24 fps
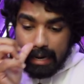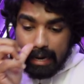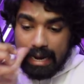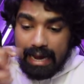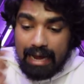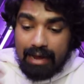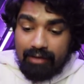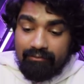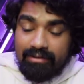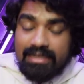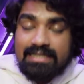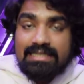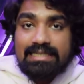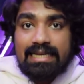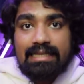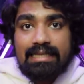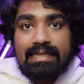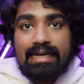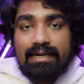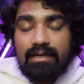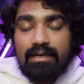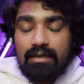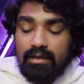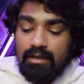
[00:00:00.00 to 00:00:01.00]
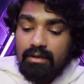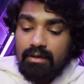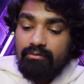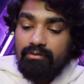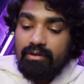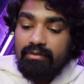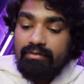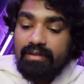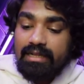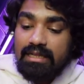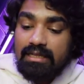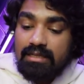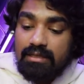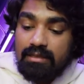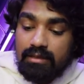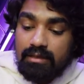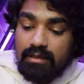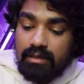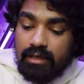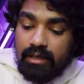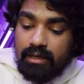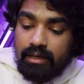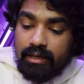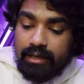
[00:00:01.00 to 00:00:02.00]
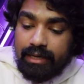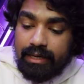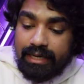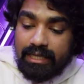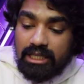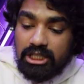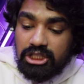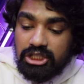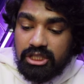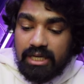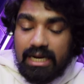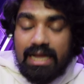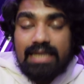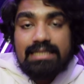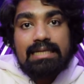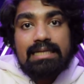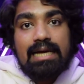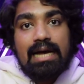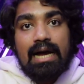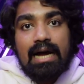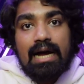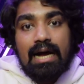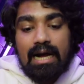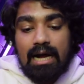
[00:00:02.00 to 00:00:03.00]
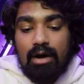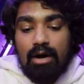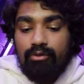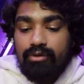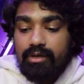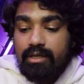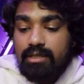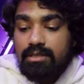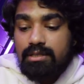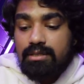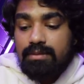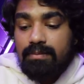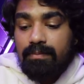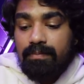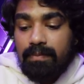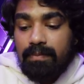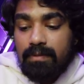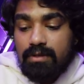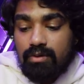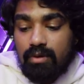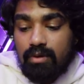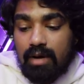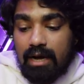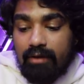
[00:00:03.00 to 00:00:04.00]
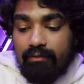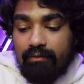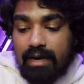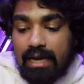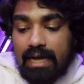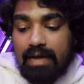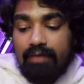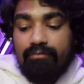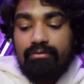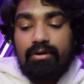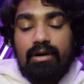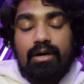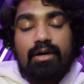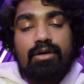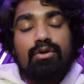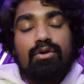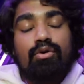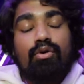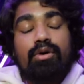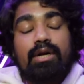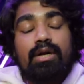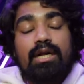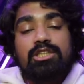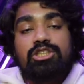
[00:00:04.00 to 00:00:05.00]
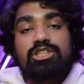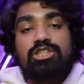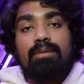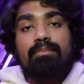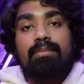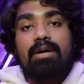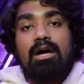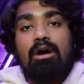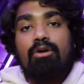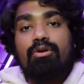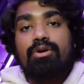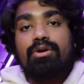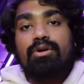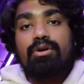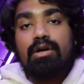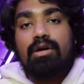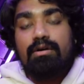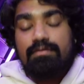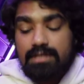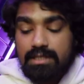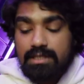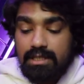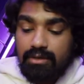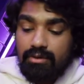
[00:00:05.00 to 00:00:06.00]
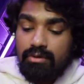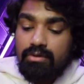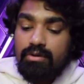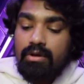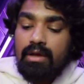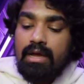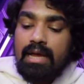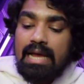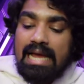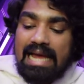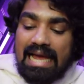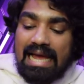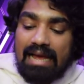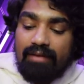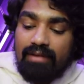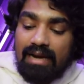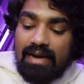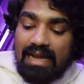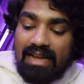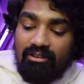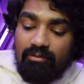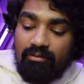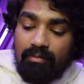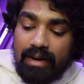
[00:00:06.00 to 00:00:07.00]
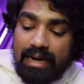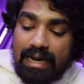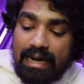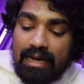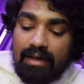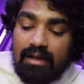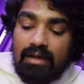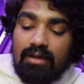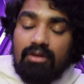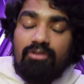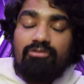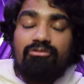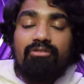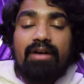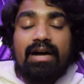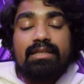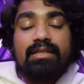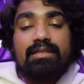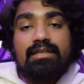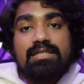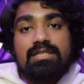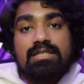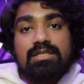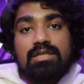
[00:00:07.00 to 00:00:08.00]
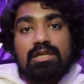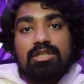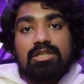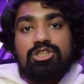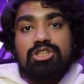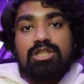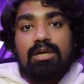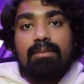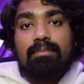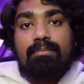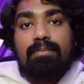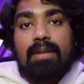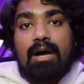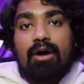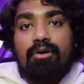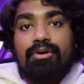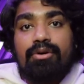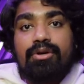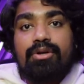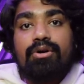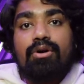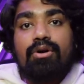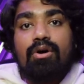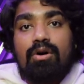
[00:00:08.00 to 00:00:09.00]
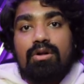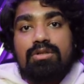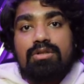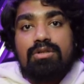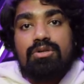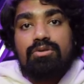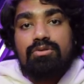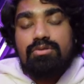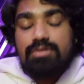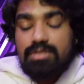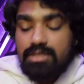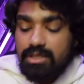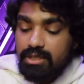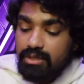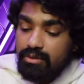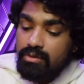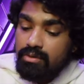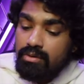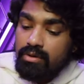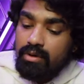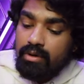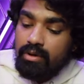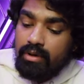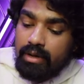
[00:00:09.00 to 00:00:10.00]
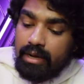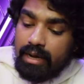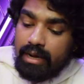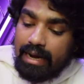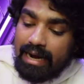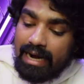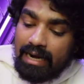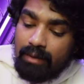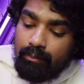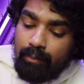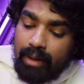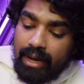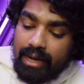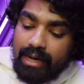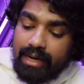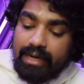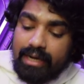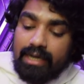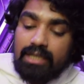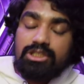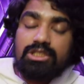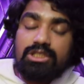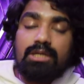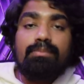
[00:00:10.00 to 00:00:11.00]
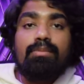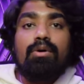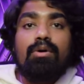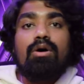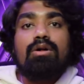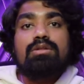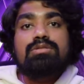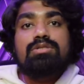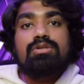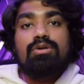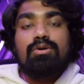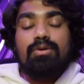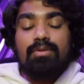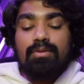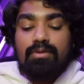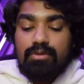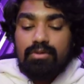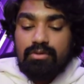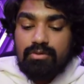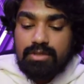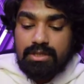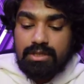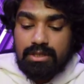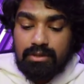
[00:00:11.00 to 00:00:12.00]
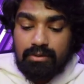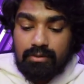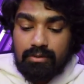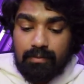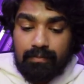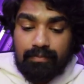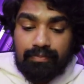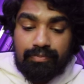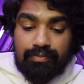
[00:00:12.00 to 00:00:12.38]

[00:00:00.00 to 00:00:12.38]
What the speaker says: Having said that, we will initialize our counters. So I will have total jump counter of 0. I will have my farthest jump counter also to 0 and my current jump also to 0.